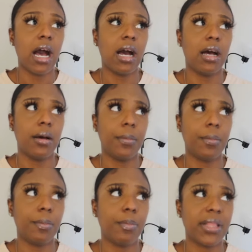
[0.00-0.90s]

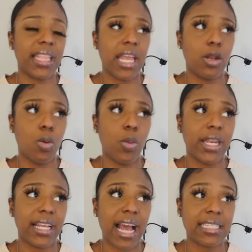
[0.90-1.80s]
But then
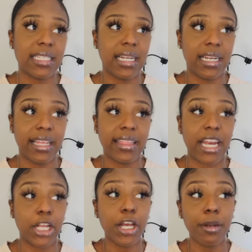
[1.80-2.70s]
when it got to the length
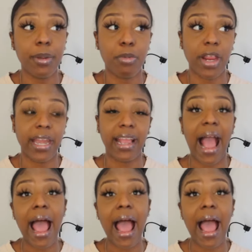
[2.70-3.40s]
that it could be braiding,